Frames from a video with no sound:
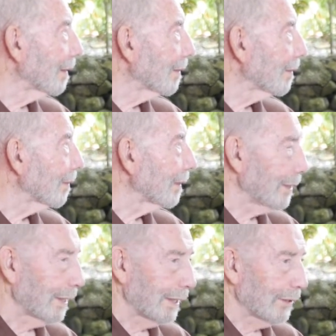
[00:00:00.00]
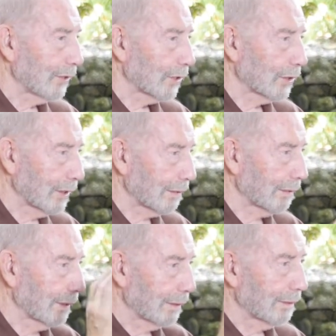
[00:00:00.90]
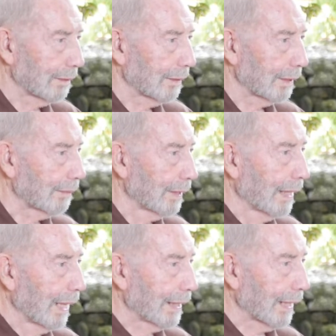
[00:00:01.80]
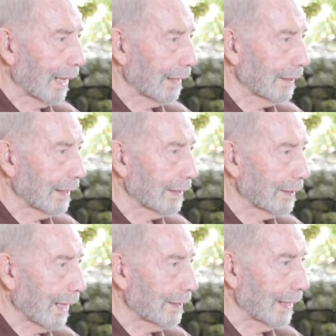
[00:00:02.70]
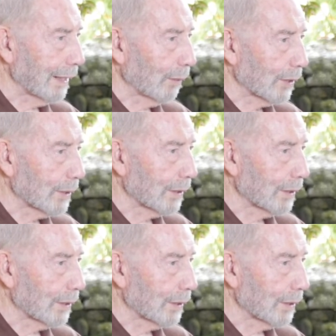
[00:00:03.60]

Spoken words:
So he just, yes. And I think his idea was,